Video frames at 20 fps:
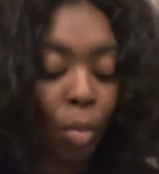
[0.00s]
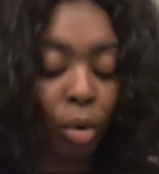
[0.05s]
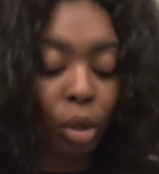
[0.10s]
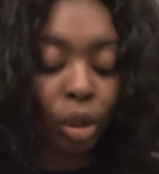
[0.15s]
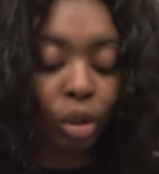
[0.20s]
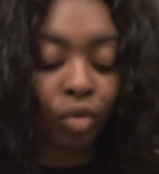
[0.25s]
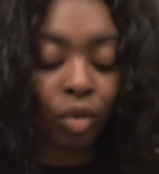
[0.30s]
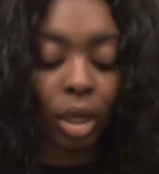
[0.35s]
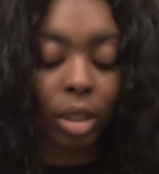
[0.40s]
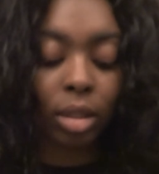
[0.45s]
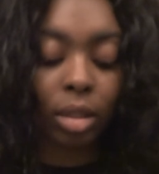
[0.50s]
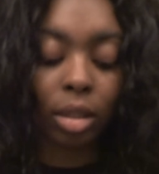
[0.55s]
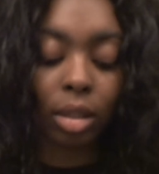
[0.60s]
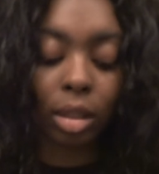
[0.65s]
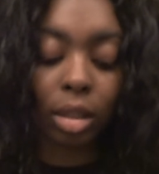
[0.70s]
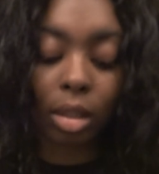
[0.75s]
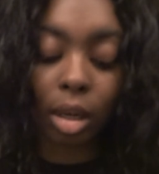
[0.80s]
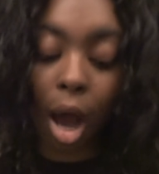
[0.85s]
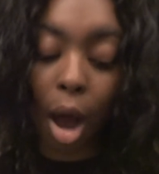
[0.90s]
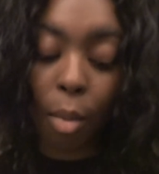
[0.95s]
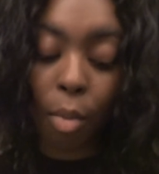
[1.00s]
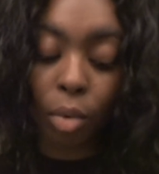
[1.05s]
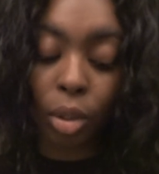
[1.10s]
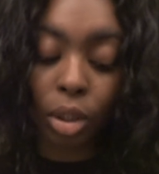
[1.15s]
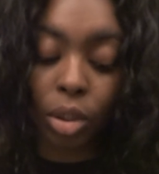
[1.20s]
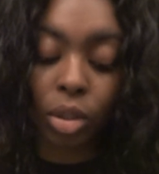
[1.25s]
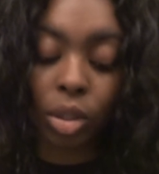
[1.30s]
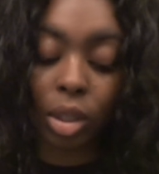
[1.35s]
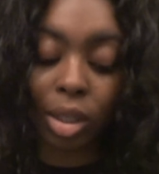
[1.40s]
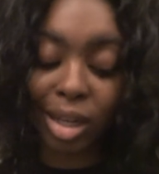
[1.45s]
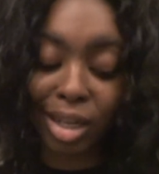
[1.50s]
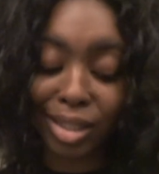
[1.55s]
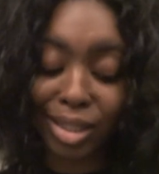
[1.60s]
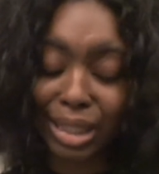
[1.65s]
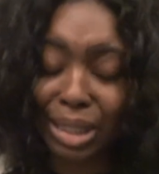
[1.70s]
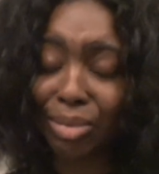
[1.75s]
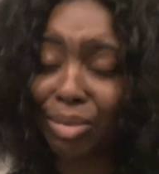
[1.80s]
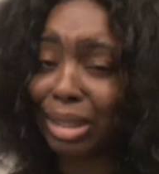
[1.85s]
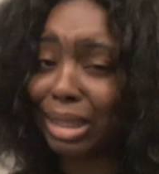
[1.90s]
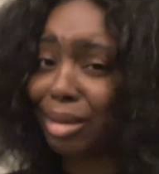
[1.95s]
moisturize your scalp once you're done.
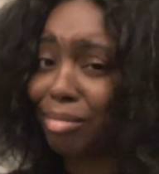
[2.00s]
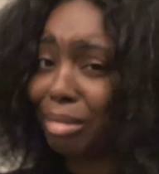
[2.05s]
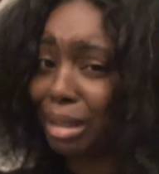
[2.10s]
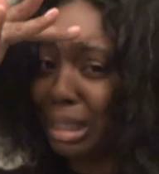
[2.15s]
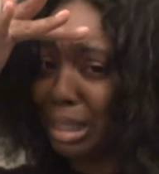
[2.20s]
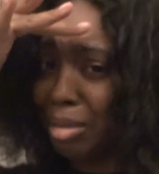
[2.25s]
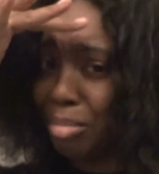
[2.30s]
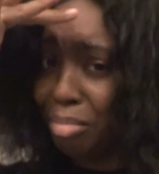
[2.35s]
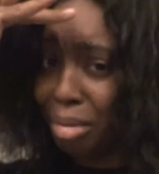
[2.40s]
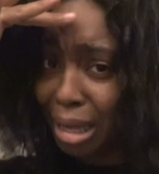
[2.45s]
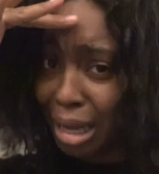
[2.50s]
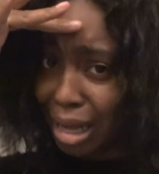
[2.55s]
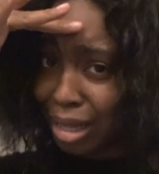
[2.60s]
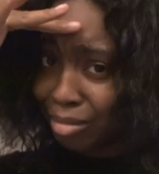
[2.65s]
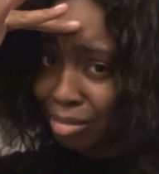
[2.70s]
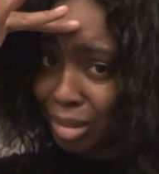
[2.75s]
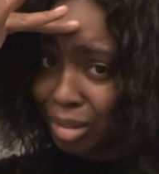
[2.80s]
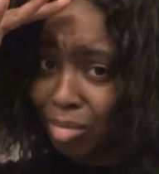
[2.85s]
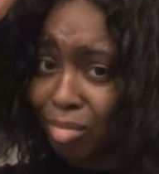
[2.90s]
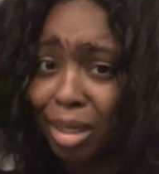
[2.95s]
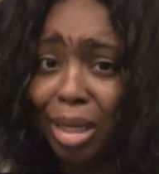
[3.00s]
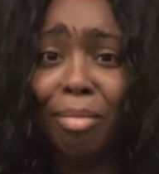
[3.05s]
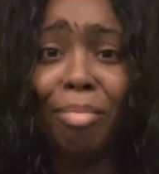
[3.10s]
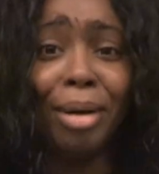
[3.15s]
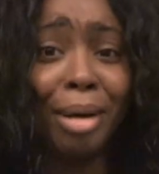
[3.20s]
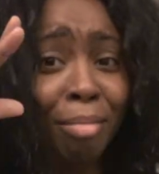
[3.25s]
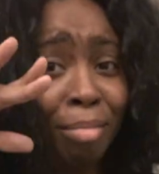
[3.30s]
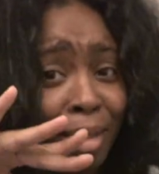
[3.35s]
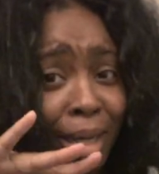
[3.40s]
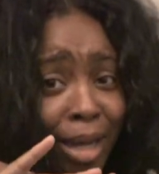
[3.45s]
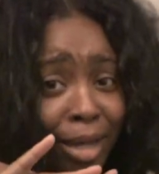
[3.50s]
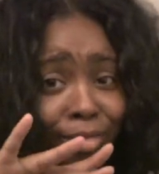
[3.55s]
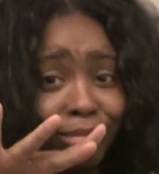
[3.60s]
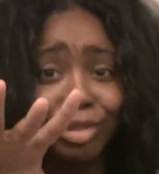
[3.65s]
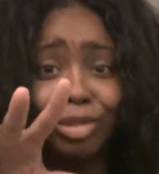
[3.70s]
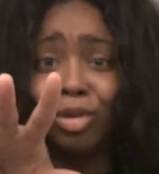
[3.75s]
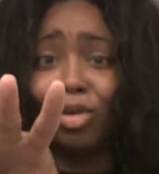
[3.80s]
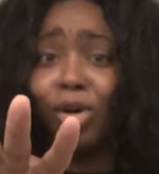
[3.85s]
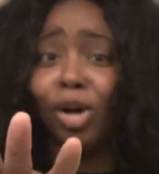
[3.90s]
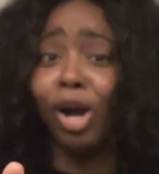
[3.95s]
See them get them little bumps, them little bum
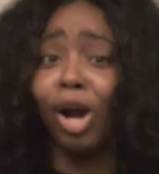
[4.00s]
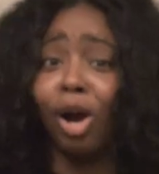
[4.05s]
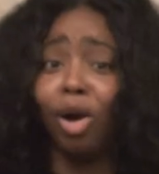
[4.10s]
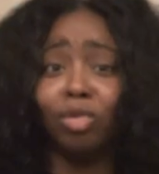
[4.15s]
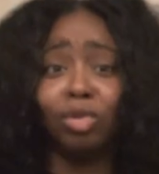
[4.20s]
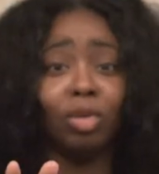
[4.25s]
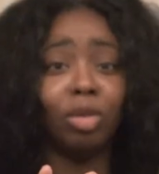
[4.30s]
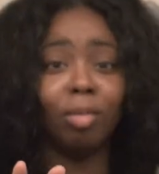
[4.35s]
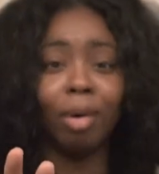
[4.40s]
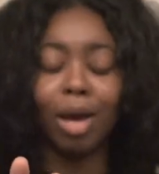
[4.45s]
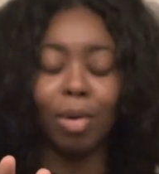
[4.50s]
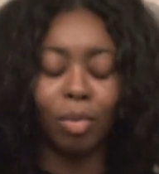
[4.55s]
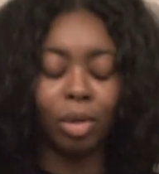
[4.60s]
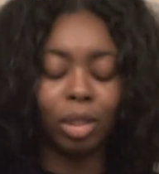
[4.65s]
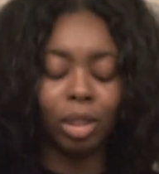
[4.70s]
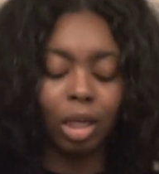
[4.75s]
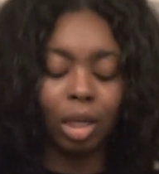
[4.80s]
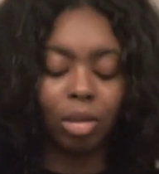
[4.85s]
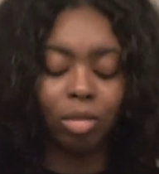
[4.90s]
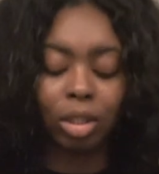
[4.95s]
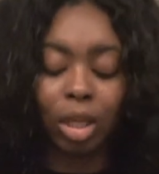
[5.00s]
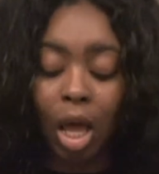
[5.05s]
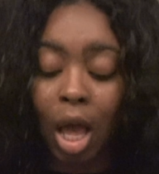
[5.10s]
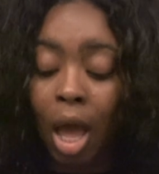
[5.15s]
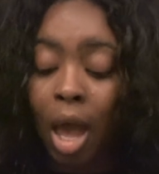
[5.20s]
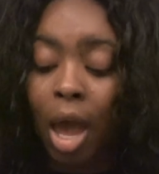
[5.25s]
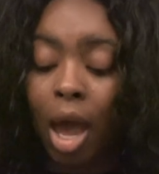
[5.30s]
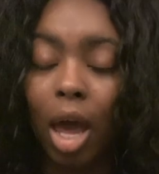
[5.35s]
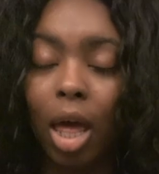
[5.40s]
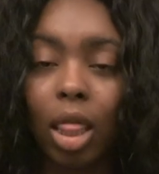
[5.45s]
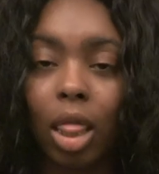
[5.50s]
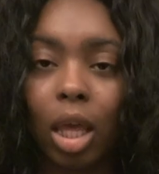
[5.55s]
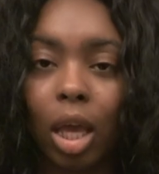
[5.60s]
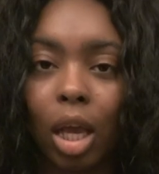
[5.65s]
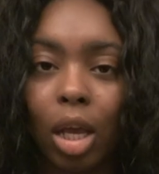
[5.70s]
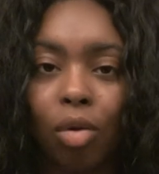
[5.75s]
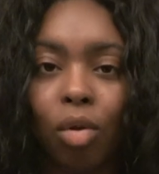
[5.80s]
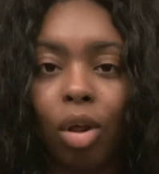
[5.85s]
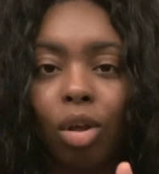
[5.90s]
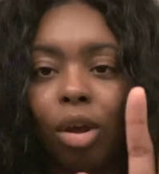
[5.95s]
bumps. Girl, nobody want those. And
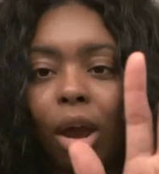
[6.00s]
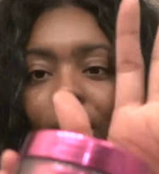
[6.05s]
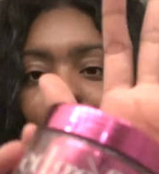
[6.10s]
then you know you